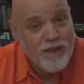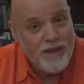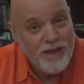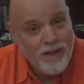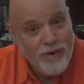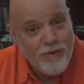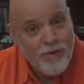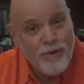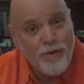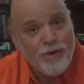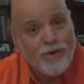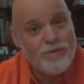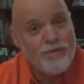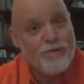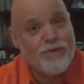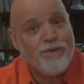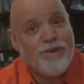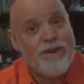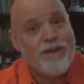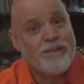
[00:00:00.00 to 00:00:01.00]
In order
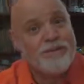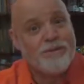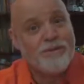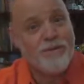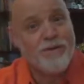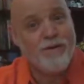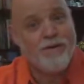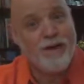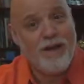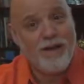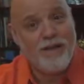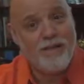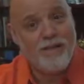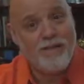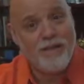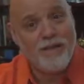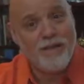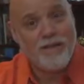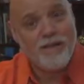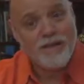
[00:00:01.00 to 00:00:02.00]
for grass to grow
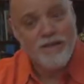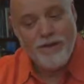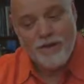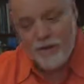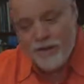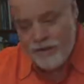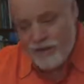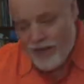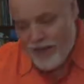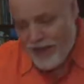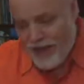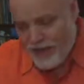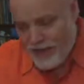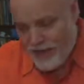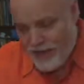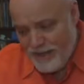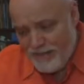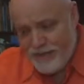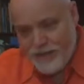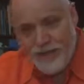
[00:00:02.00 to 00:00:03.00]
healthy, you can't
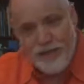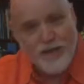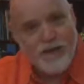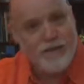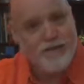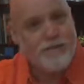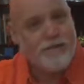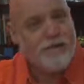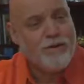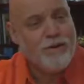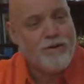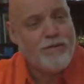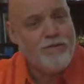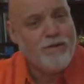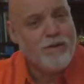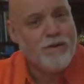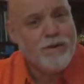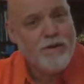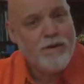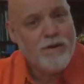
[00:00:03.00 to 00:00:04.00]
leave it covered
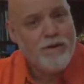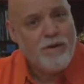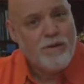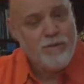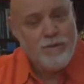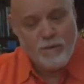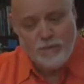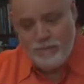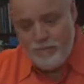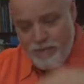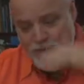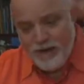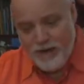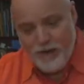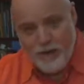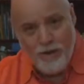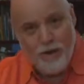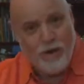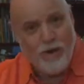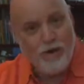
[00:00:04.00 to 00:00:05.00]
over with big
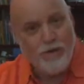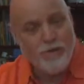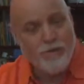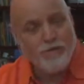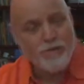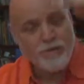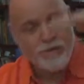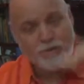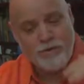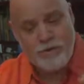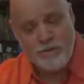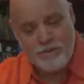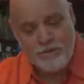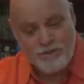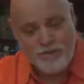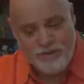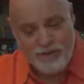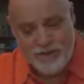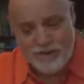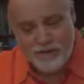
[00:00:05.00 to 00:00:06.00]
long strips
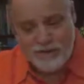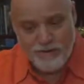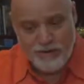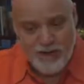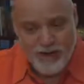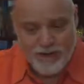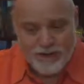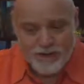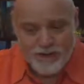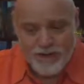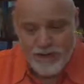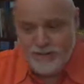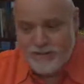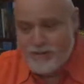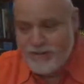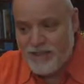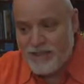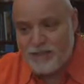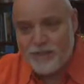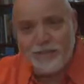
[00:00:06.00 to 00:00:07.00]
of dead grass and
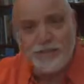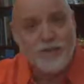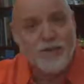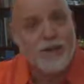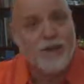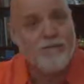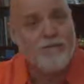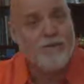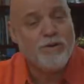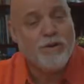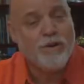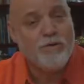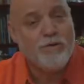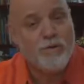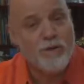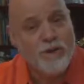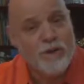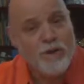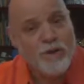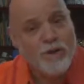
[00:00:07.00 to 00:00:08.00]
everything's just covered
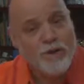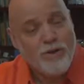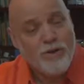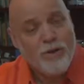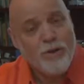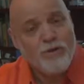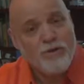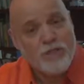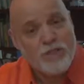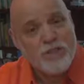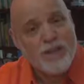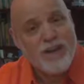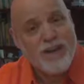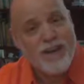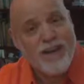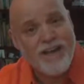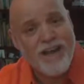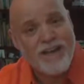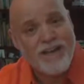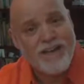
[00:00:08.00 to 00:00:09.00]
over and no
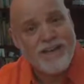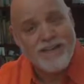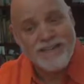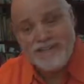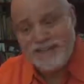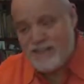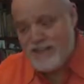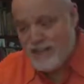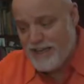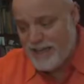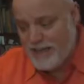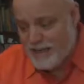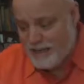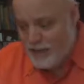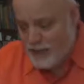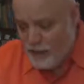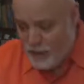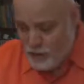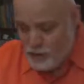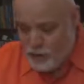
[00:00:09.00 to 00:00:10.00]
sunlight gets in and
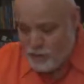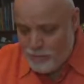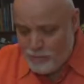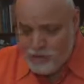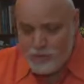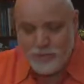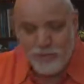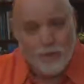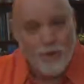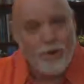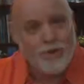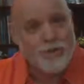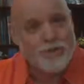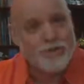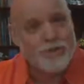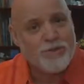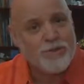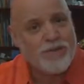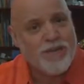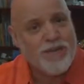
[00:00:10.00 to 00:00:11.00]
too much
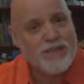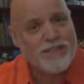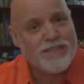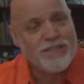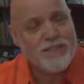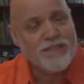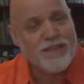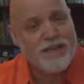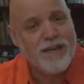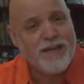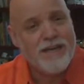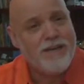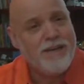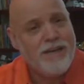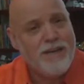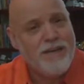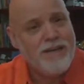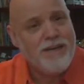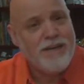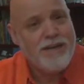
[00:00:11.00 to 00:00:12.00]
moisture stays contained.
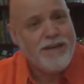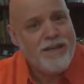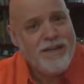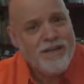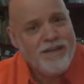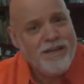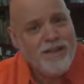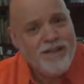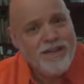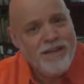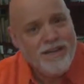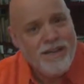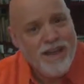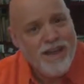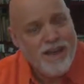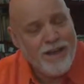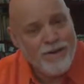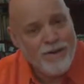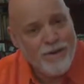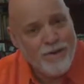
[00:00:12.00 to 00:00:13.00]
It
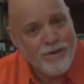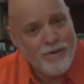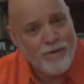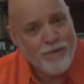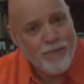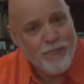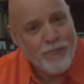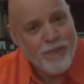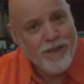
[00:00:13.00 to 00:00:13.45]
can't grow.